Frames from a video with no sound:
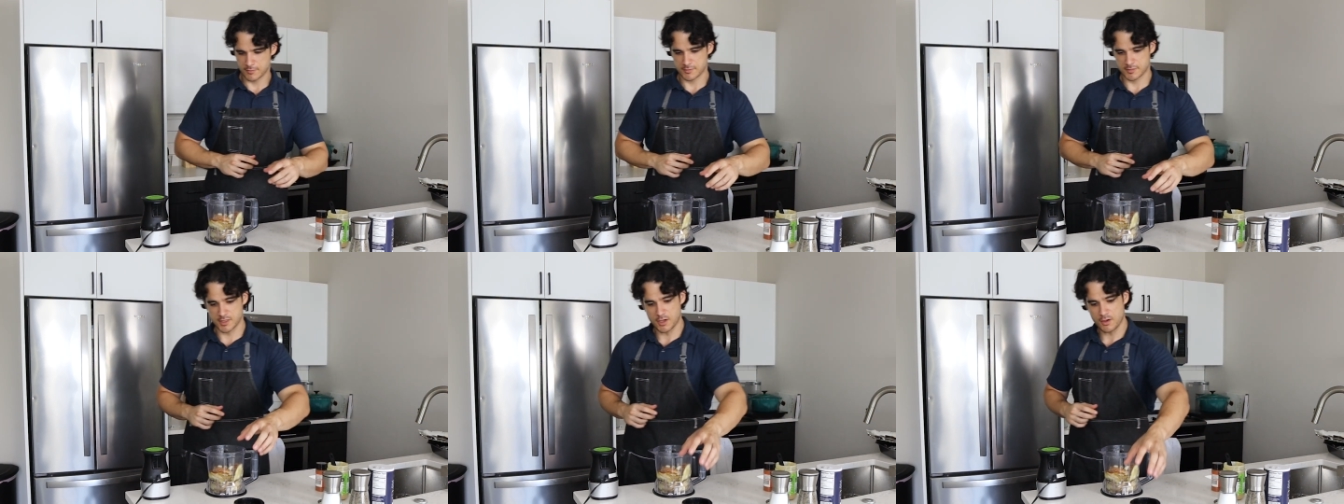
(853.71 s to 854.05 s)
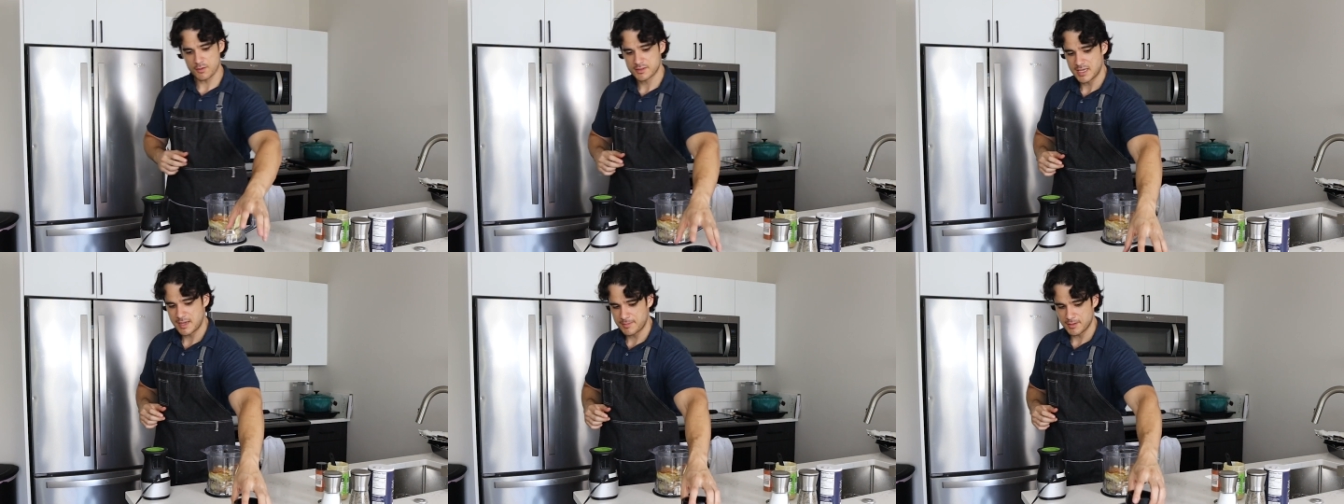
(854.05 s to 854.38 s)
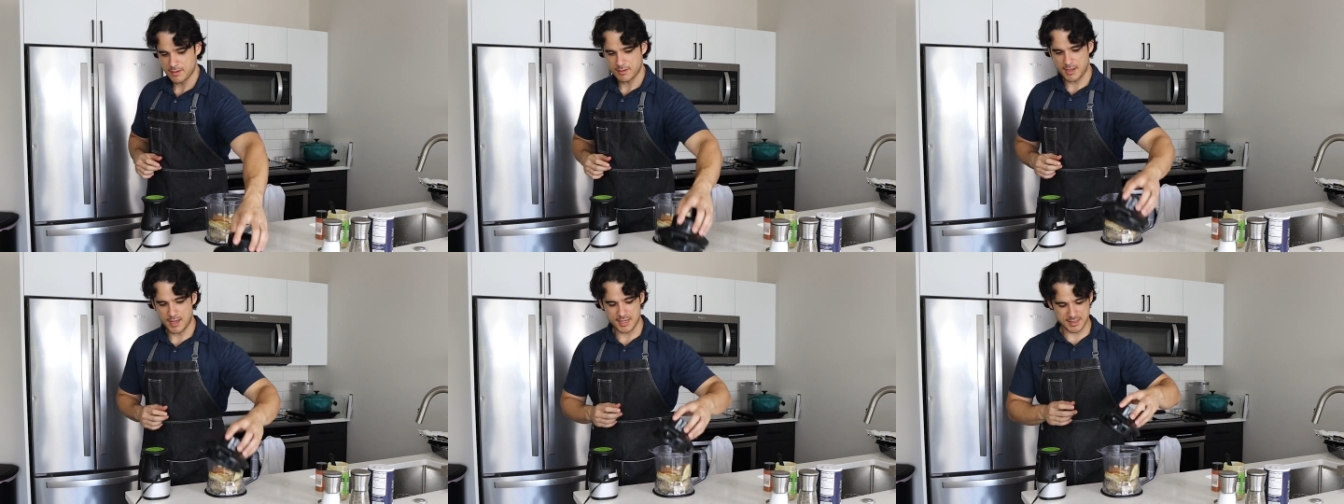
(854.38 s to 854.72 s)
So, same
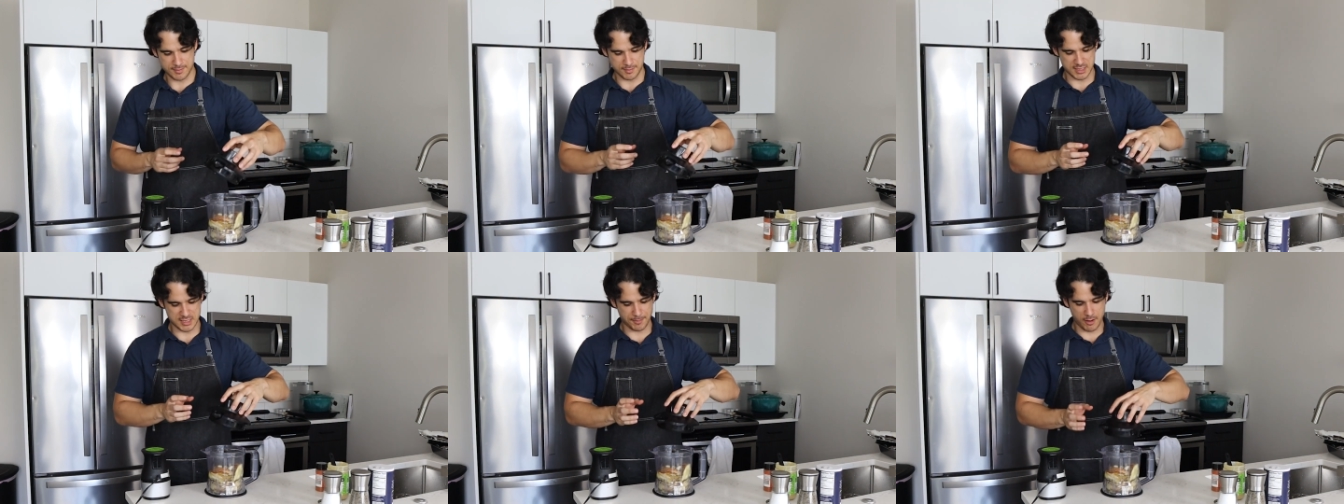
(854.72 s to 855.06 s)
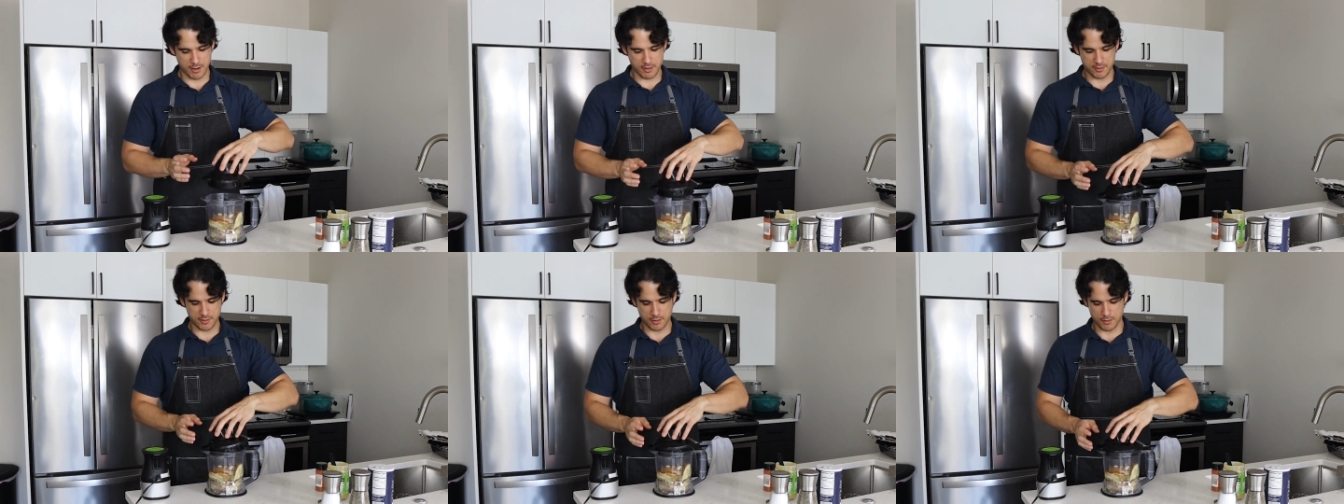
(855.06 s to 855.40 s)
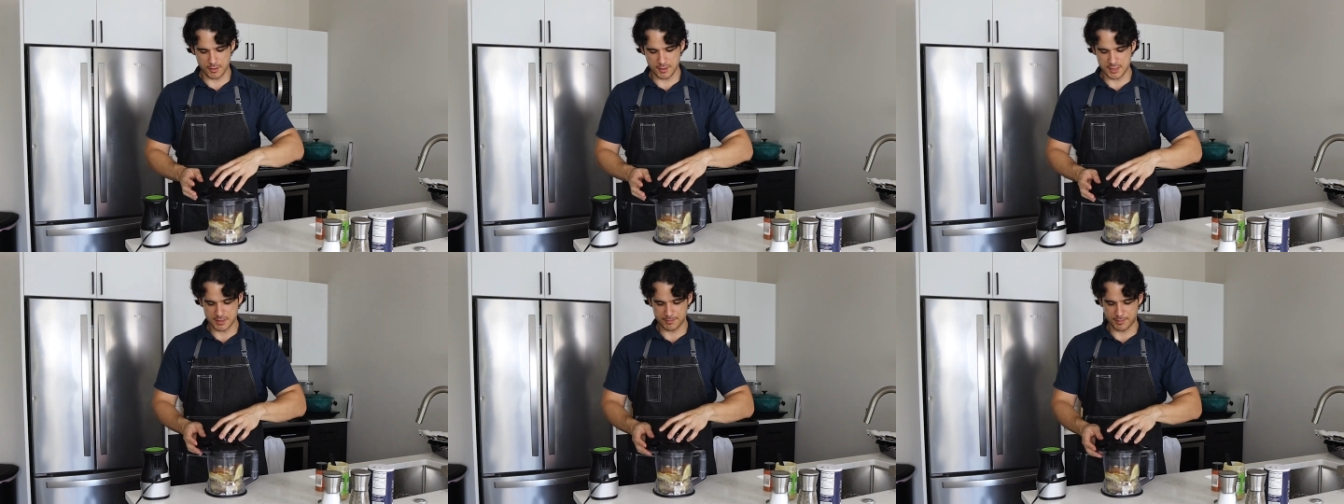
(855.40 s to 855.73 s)
deal guys, I'm going to spare you the
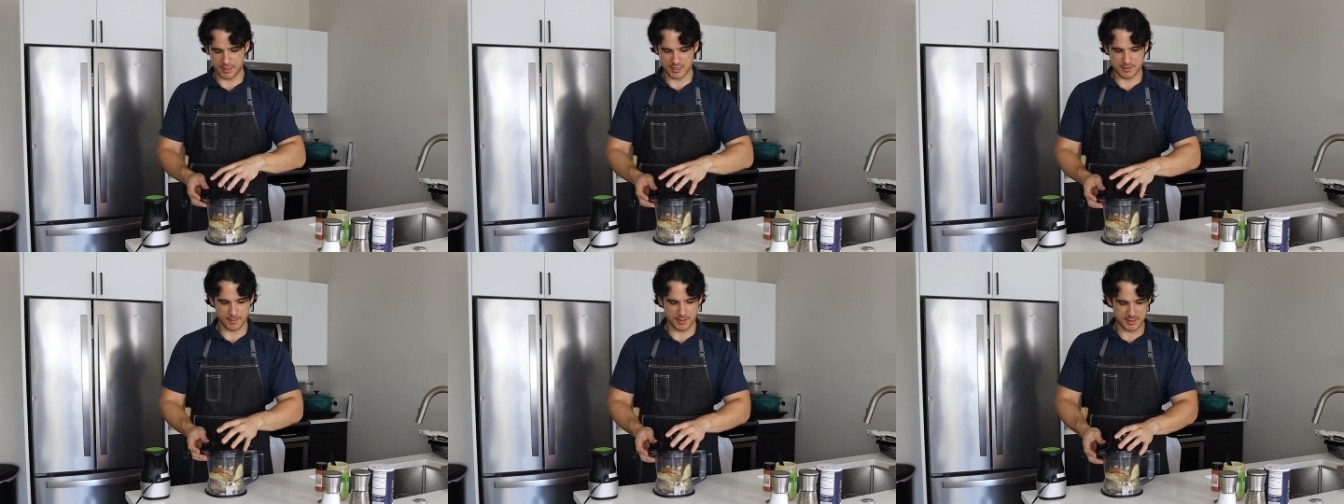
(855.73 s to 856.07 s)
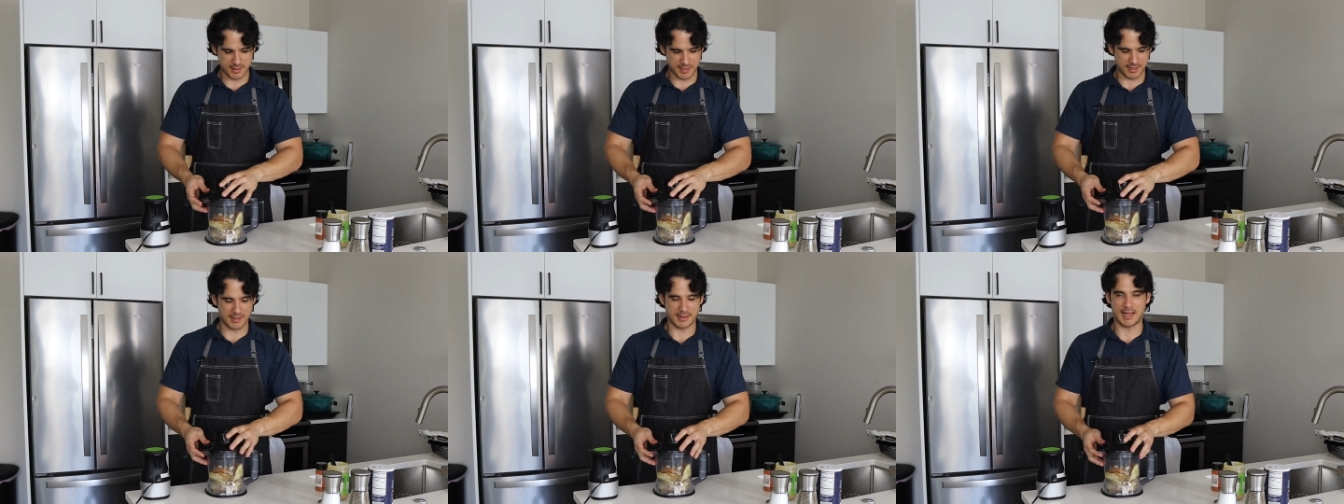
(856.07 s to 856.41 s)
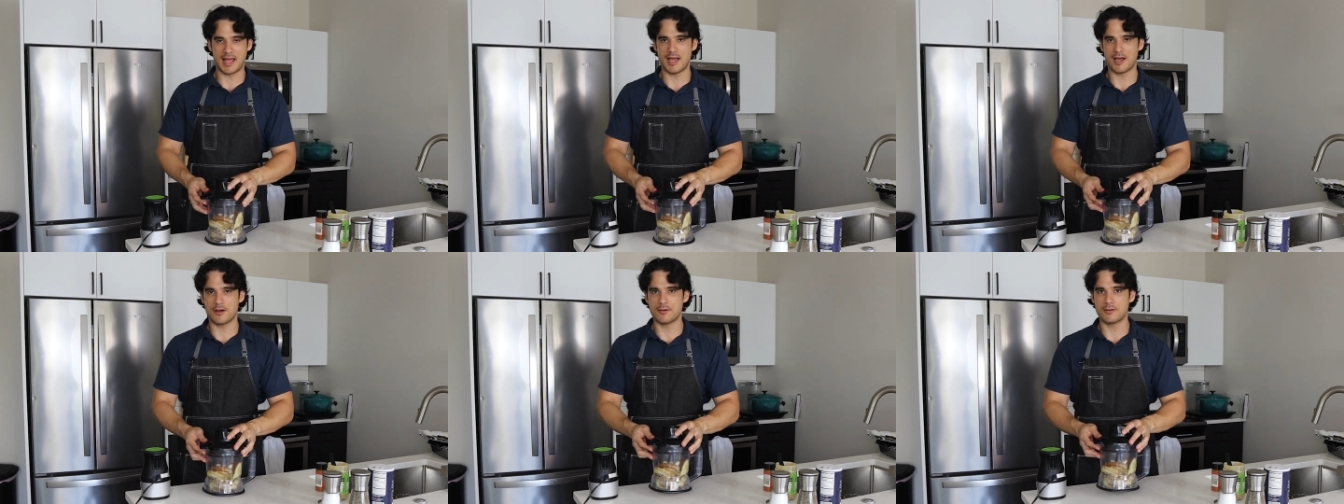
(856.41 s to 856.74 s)
noise, but it's about to get
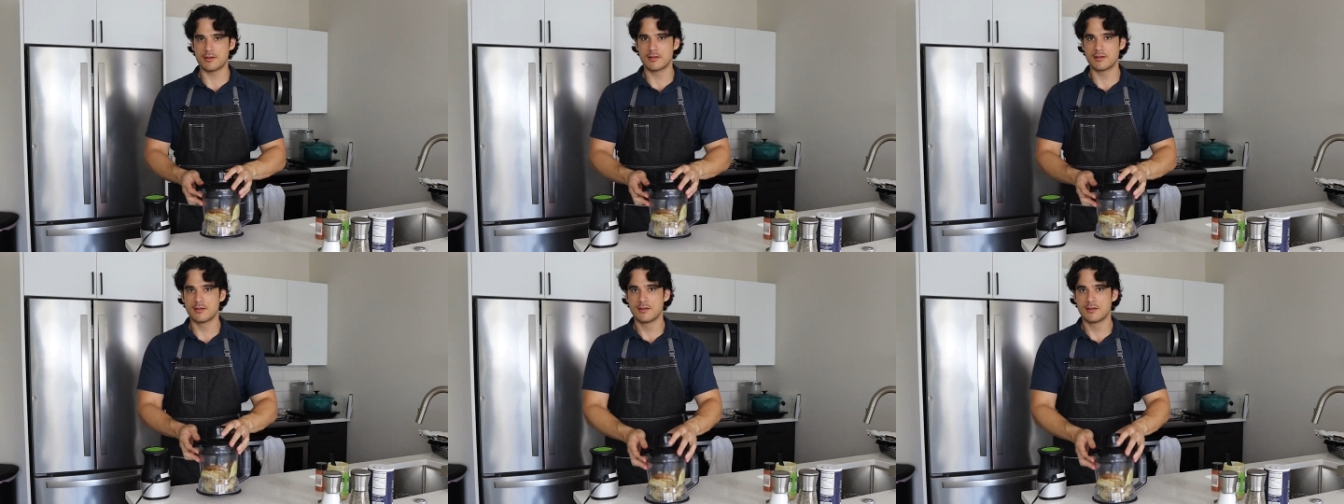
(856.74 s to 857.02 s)
loud